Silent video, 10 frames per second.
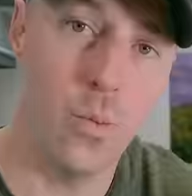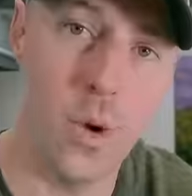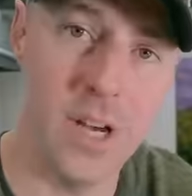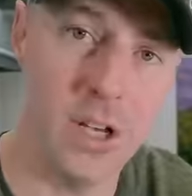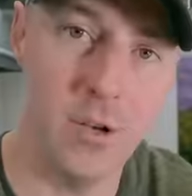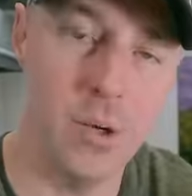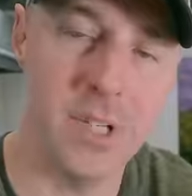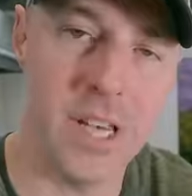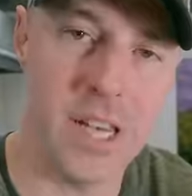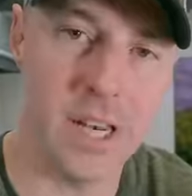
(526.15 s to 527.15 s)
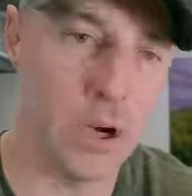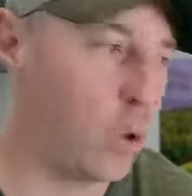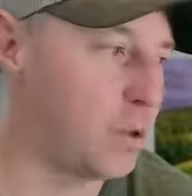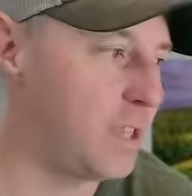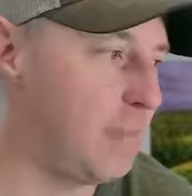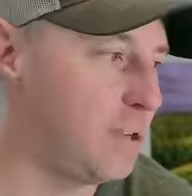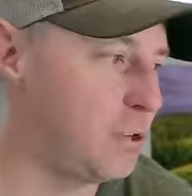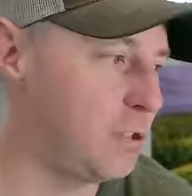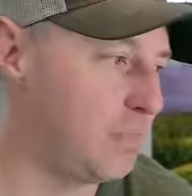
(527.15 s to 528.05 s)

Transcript: when you use it in cold temperatures,